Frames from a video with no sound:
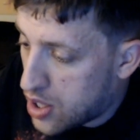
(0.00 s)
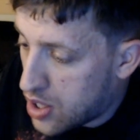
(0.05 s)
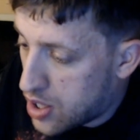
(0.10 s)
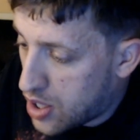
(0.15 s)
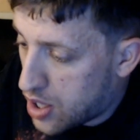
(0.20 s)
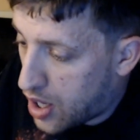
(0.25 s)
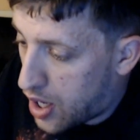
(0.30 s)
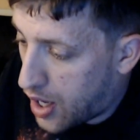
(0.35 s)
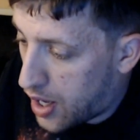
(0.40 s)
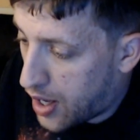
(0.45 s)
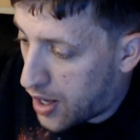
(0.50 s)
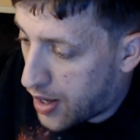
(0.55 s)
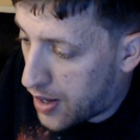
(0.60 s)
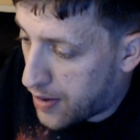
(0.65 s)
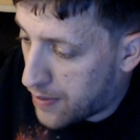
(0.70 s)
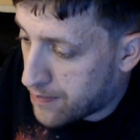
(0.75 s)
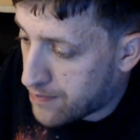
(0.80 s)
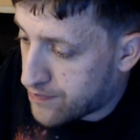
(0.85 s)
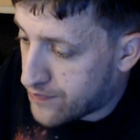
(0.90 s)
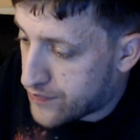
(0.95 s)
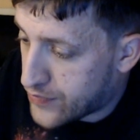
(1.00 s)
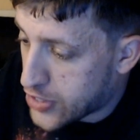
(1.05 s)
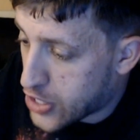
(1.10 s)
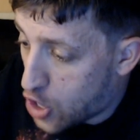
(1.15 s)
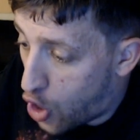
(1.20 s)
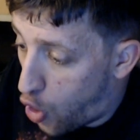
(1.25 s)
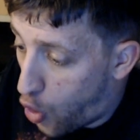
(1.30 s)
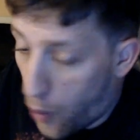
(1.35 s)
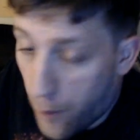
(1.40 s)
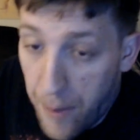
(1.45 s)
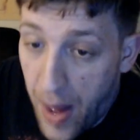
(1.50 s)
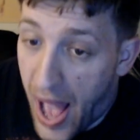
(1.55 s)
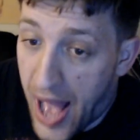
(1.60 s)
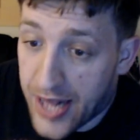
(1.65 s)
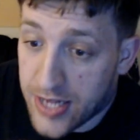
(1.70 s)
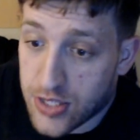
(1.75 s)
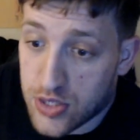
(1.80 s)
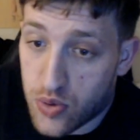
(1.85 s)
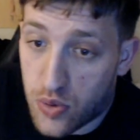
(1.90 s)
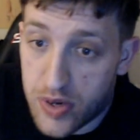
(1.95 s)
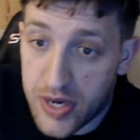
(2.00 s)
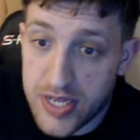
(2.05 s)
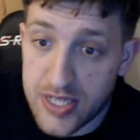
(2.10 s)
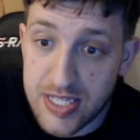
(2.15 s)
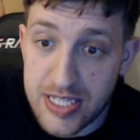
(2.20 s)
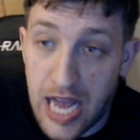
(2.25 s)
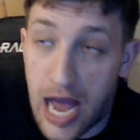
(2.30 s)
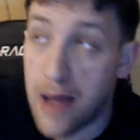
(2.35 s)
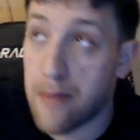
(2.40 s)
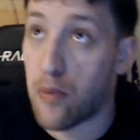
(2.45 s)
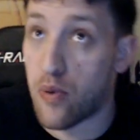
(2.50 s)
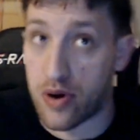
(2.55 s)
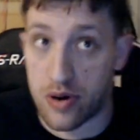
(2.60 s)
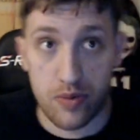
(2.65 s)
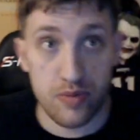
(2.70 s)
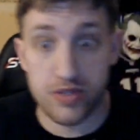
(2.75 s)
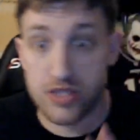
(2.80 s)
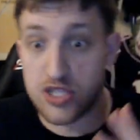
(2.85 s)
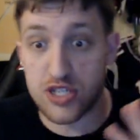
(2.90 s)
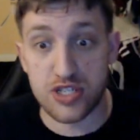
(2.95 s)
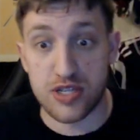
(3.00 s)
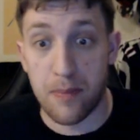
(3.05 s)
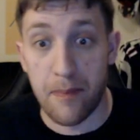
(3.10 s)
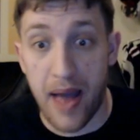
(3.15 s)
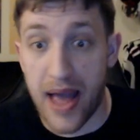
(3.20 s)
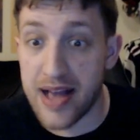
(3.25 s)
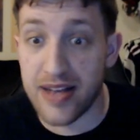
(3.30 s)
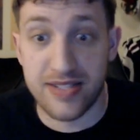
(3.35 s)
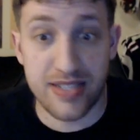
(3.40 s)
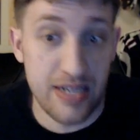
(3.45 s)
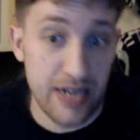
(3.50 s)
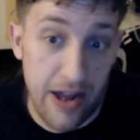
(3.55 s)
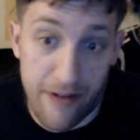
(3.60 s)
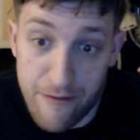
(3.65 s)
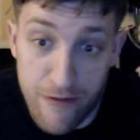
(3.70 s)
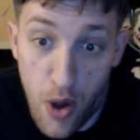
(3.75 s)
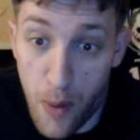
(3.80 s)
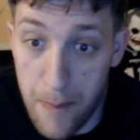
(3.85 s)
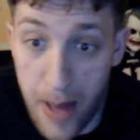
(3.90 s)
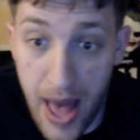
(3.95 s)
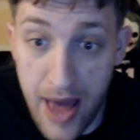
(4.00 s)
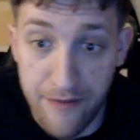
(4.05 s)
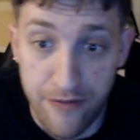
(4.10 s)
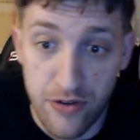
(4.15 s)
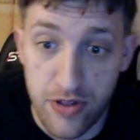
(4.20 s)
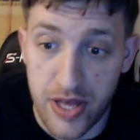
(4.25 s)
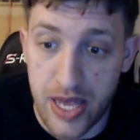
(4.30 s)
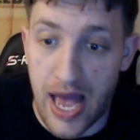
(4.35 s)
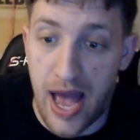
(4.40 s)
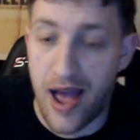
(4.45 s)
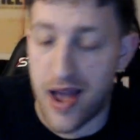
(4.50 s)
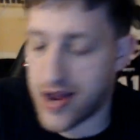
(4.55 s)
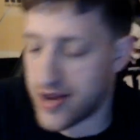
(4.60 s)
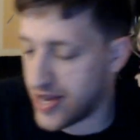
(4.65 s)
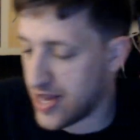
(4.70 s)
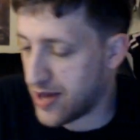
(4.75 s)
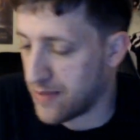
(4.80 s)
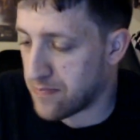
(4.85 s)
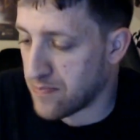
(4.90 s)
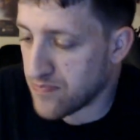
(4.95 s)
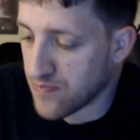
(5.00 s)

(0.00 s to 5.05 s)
um, the whole backstory of Cyborg was just amazing. I felt bad for the guy. I did,